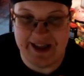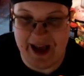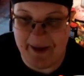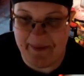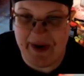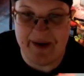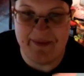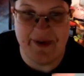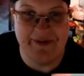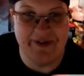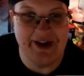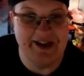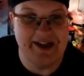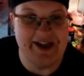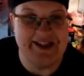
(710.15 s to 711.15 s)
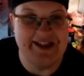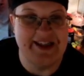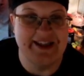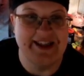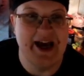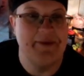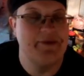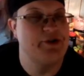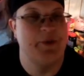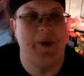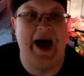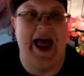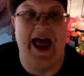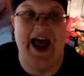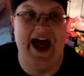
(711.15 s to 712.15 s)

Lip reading: that made me realize that was why I